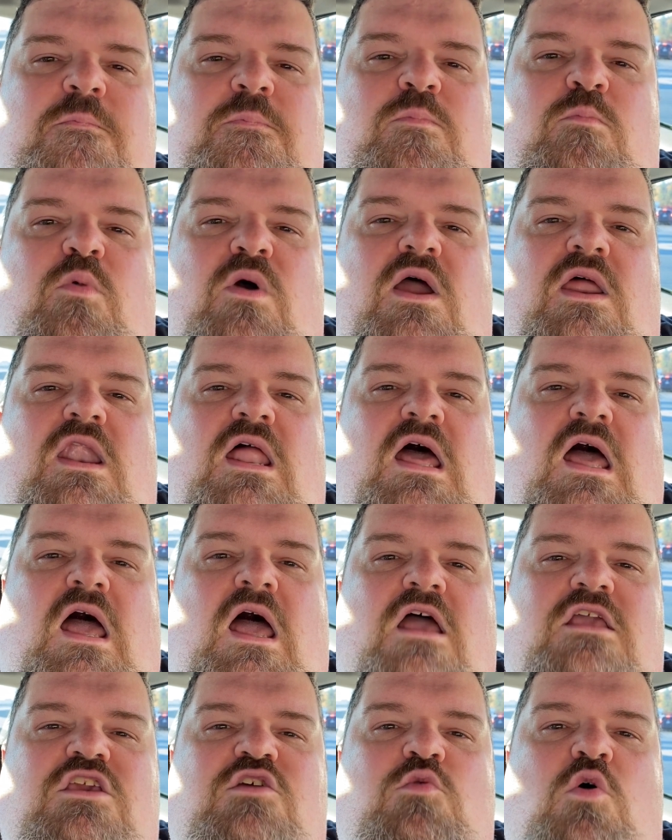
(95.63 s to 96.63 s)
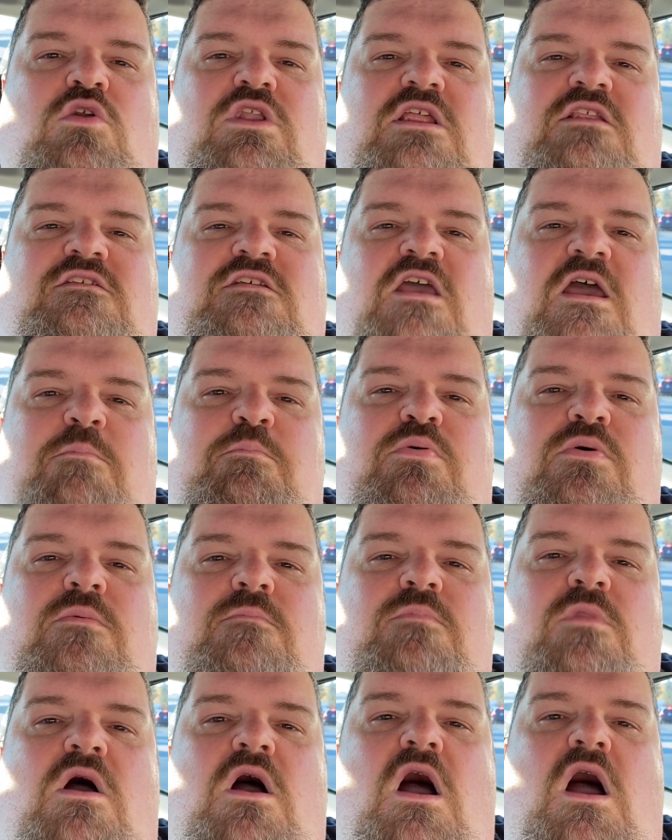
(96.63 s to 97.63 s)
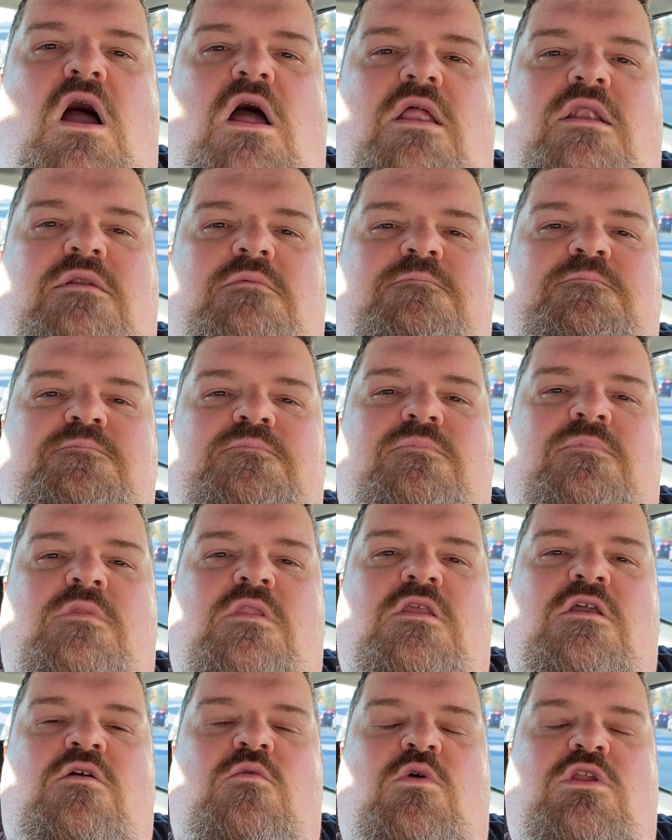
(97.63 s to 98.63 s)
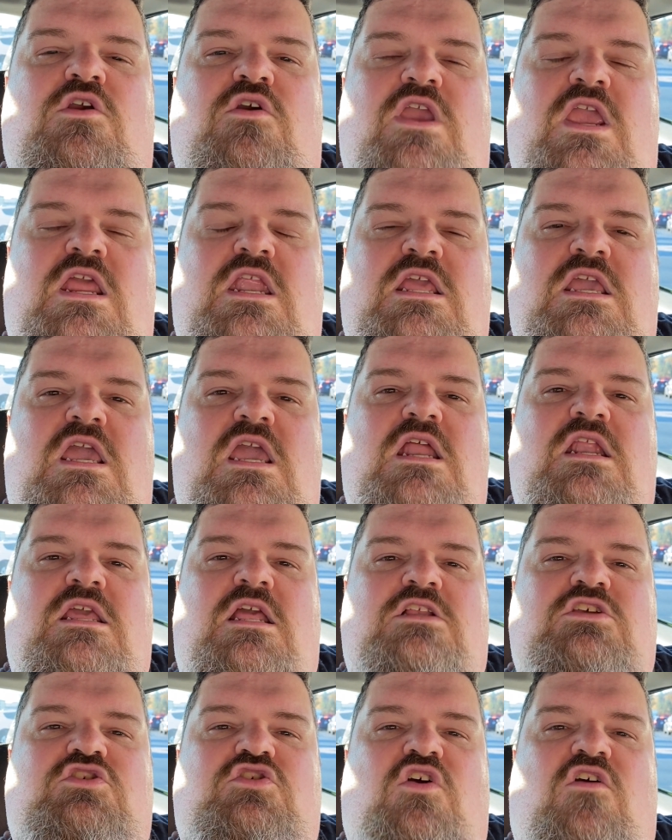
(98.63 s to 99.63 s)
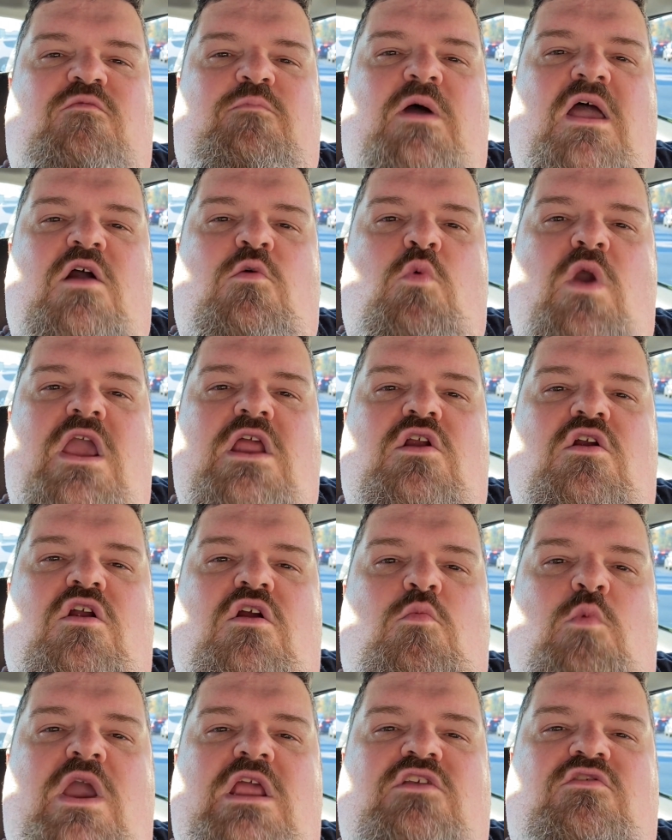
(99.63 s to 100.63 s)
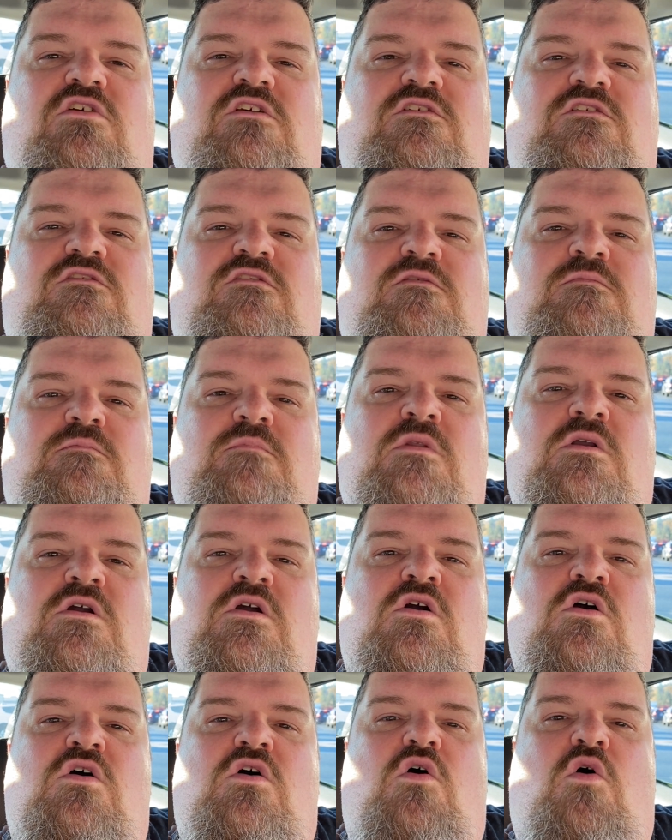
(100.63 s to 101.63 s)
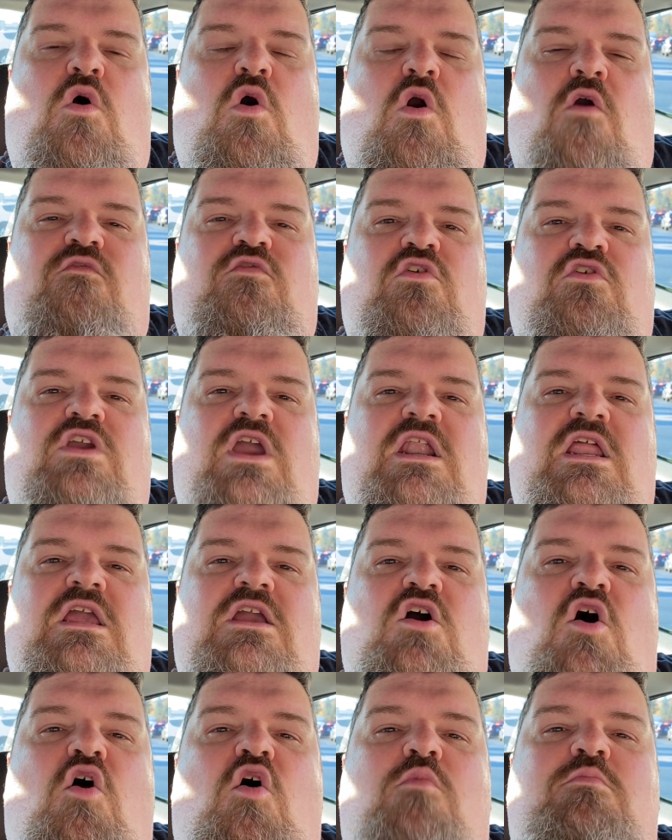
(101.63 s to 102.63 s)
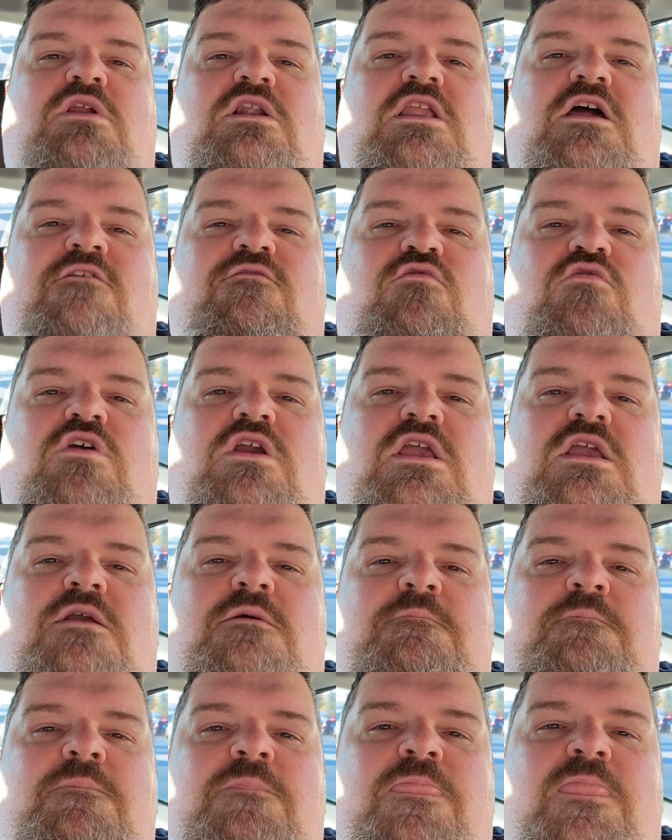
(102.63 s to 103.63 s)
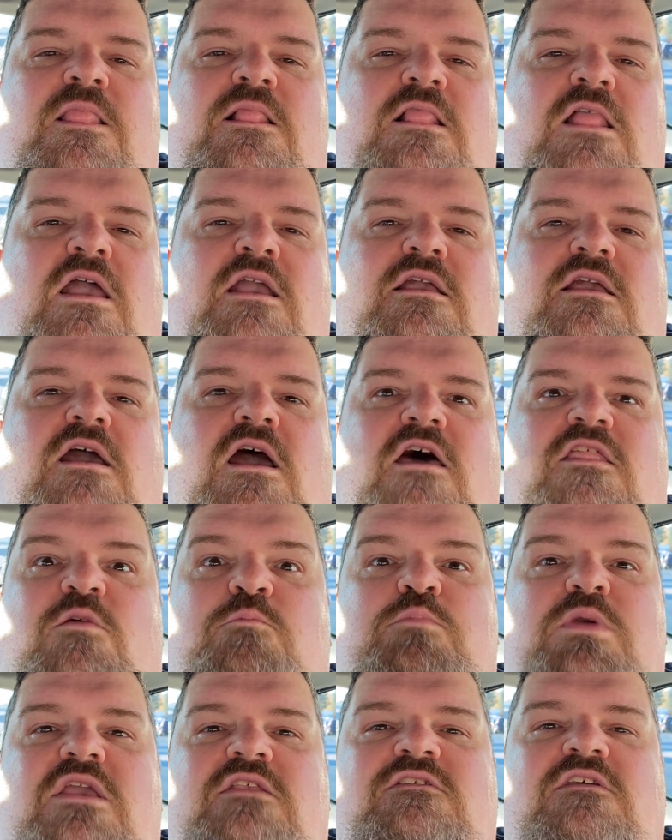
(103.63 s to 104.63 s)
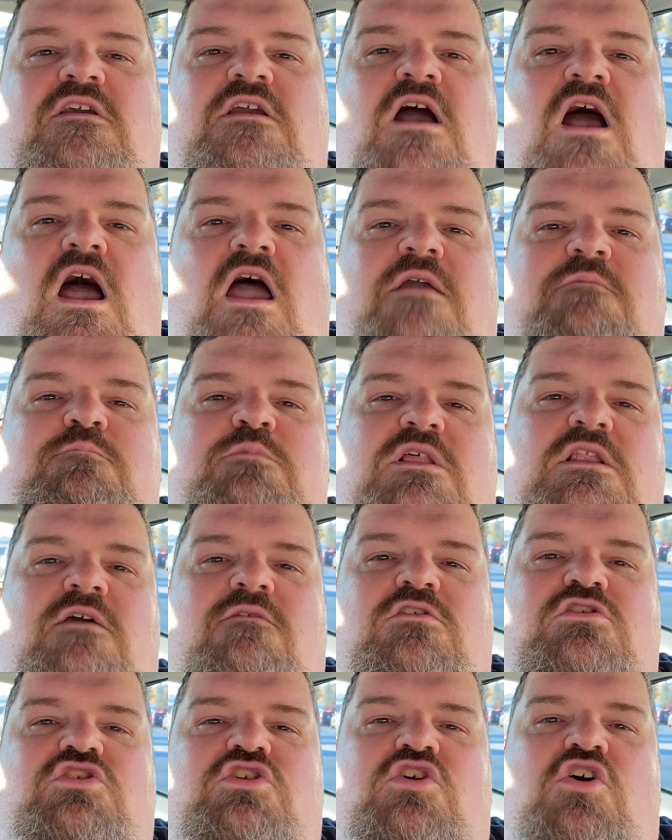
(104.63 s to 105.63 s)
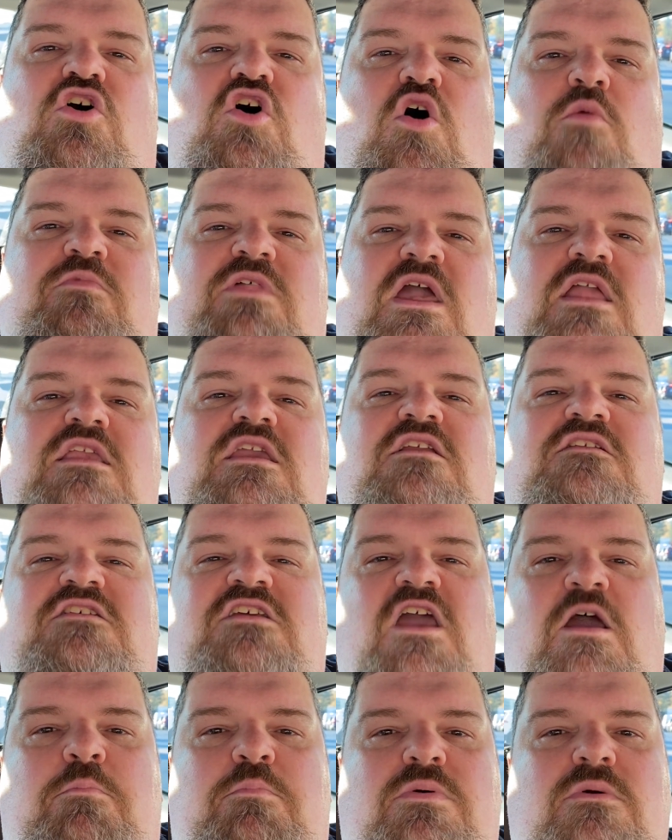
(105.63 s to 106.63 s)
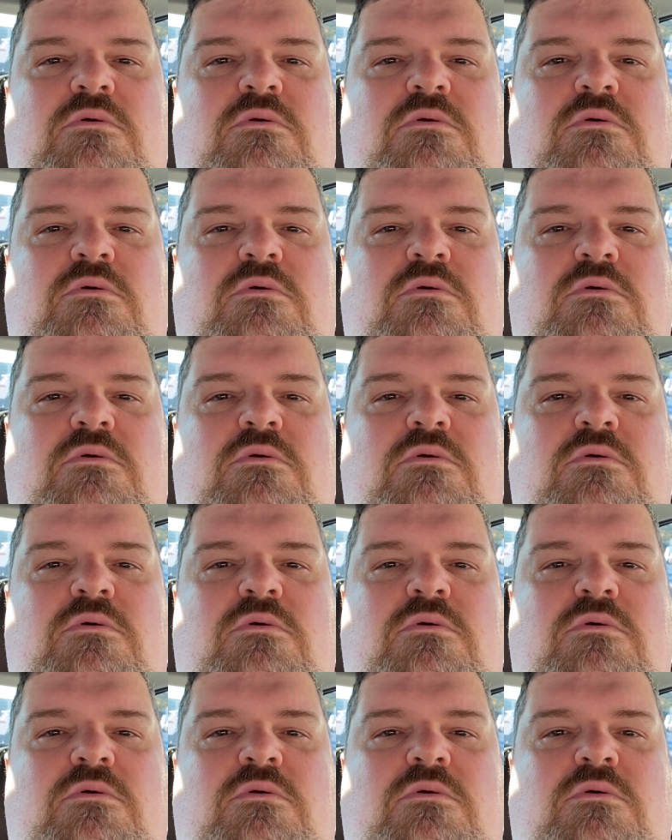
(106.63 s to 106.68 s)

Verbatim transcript: but uh, you only tip on when you're eating in and getting served by a waiter or a waitress, or if you're getting home delivery, like uh, the pizza guy delivers to your home, then you tip.